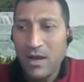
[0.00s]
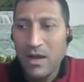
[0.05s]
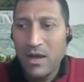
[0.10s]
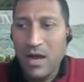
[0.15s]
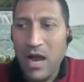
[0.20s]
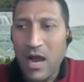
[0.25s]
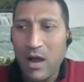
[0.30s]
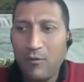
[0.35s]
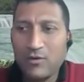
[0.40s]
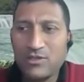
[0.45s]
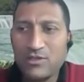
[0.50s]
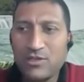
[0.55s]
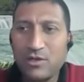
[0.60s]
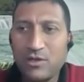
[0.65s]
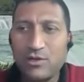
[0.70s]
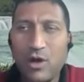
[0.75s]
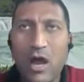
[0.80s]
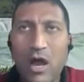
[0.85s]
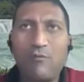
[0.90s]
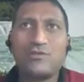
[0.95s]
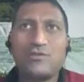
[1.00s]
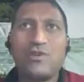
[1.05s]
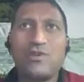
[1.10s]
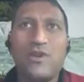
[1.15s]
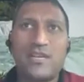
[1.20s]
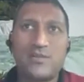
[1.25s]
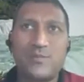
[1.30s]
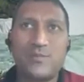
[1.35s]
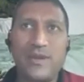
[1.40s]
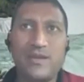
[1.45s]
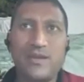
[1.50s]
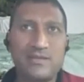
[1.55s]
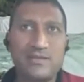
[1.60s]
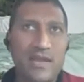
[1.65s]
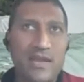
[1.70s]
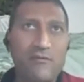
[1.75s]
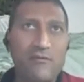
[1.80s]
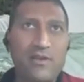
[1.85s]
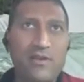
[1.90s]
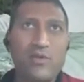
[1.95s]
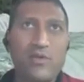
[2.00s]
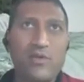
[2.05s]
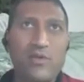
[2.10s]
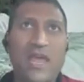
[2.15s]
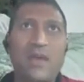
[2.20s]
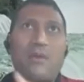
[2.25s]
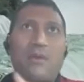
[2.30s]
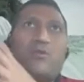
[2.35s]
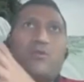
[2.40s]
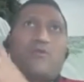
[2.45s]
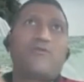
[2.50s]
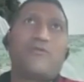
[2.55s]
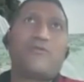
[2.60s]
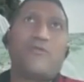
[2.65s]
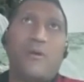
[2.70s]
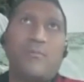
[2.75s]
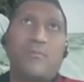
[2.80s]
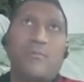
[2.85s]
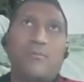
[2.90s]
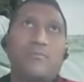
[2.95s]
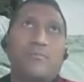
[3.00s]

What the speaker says: how was your experience like when you came out from